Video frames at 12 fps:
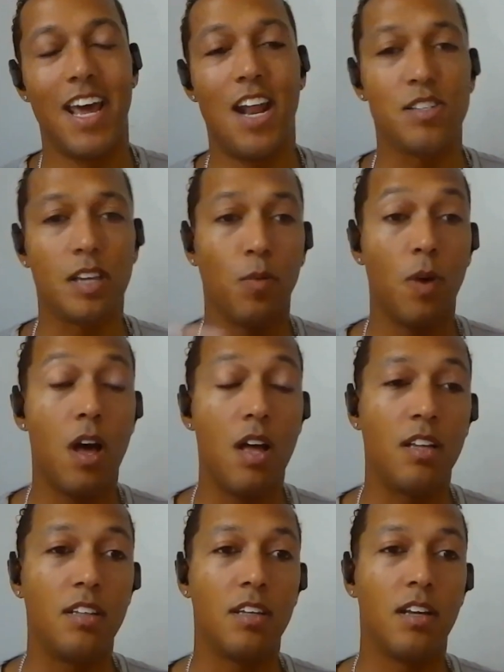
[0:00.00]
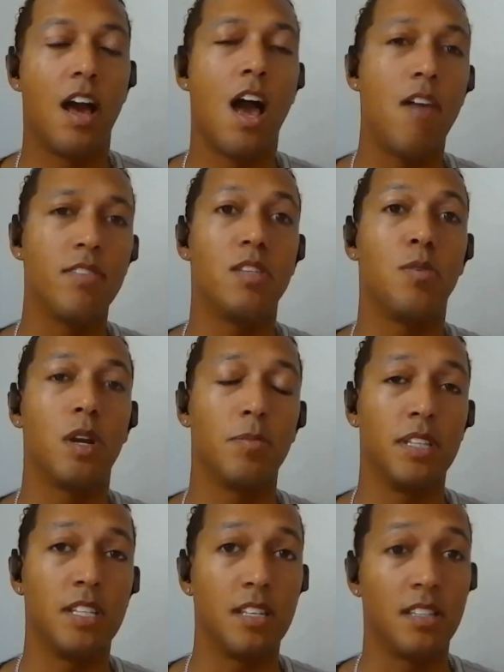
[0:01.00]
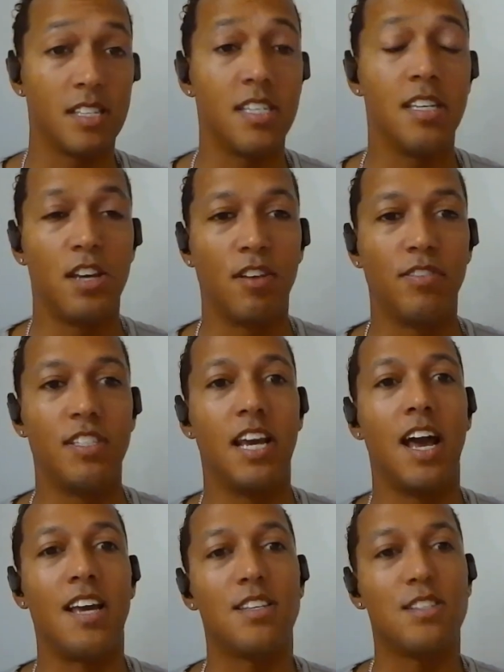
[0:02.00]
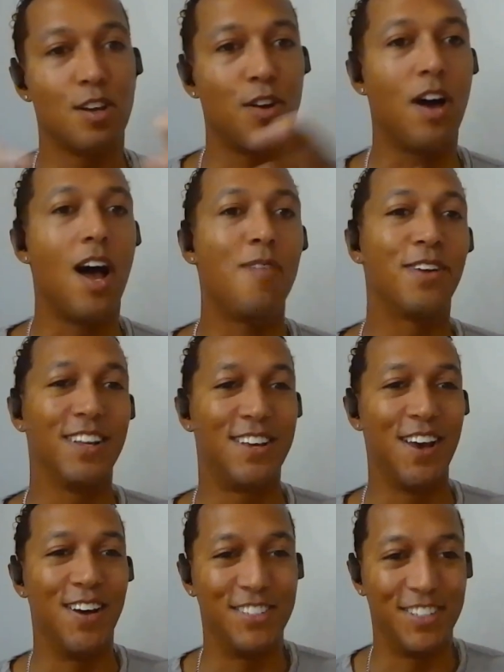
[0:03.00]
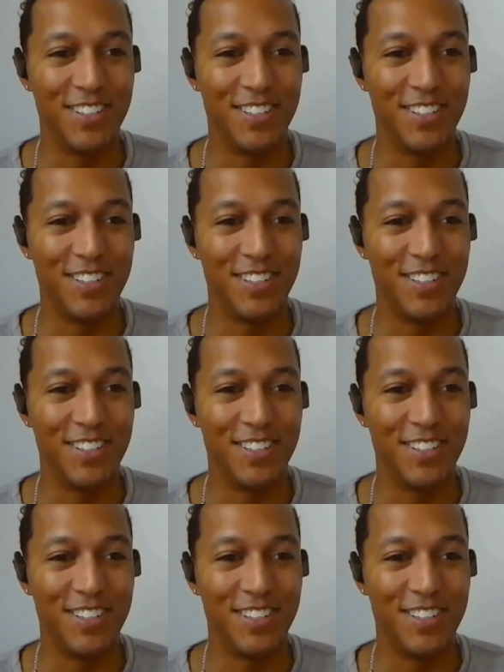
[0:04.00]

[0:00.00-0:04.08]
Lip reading: I was like, "Well, I obviously want to be the CEO of TI, so I'm going to go do the